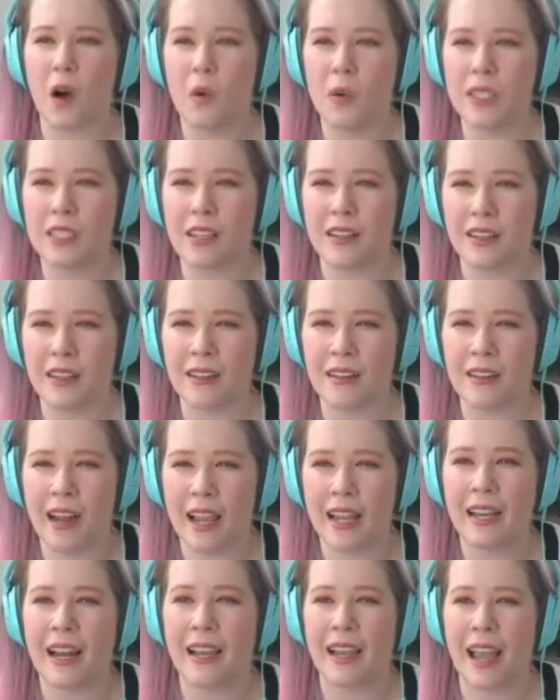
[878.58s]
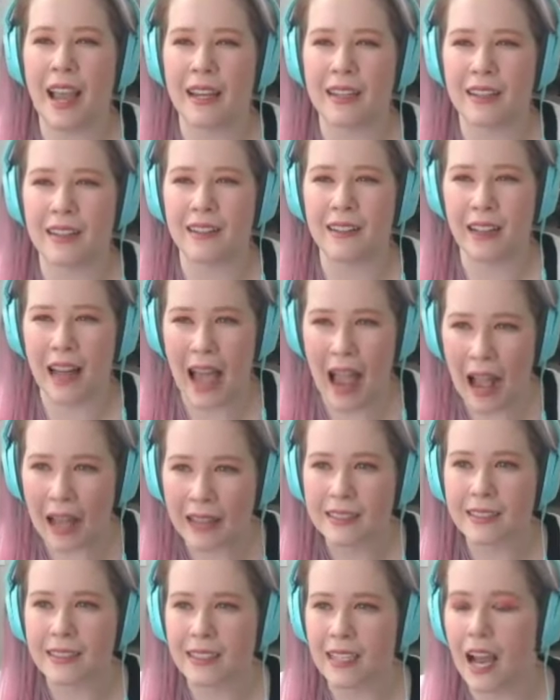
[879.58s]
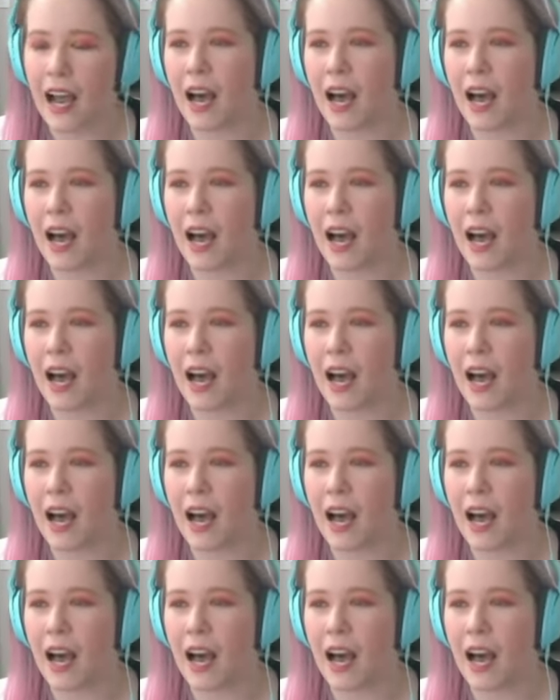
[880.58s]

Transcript: always on a night I had a class.